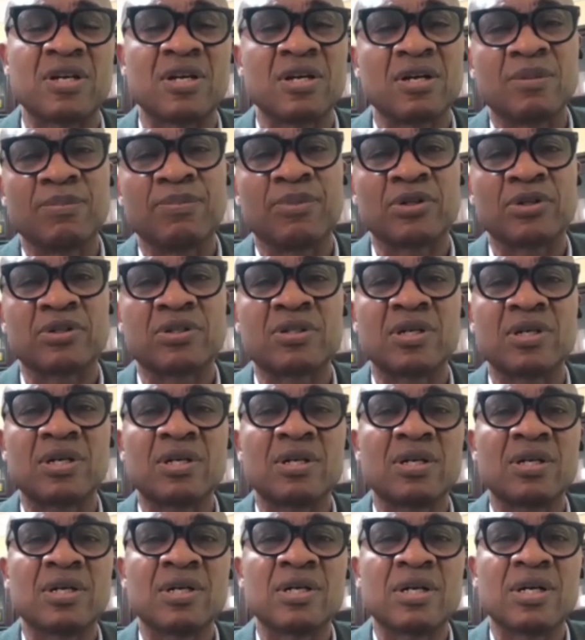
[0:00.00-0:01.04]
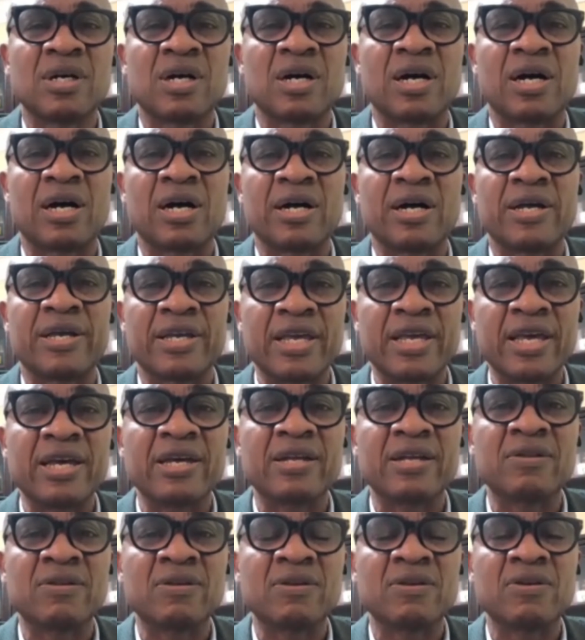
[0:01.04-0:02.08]
But
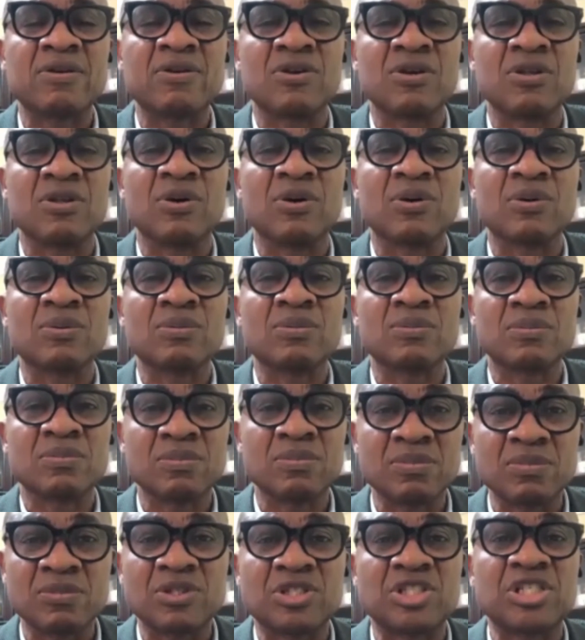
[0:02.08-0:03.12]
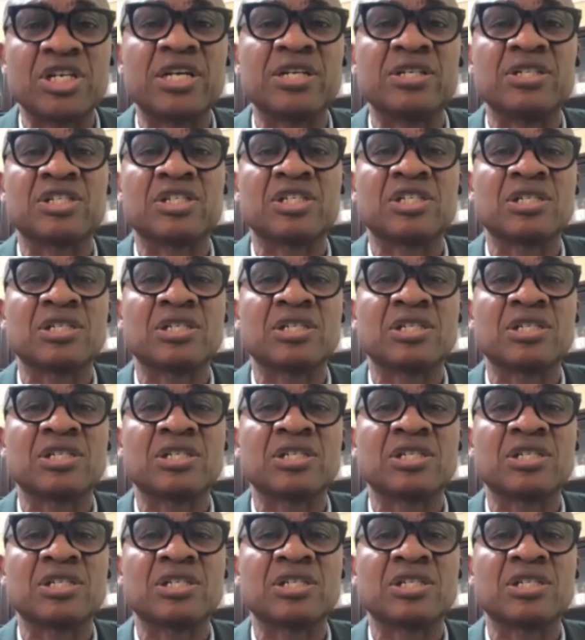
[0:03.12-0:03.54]
again, change.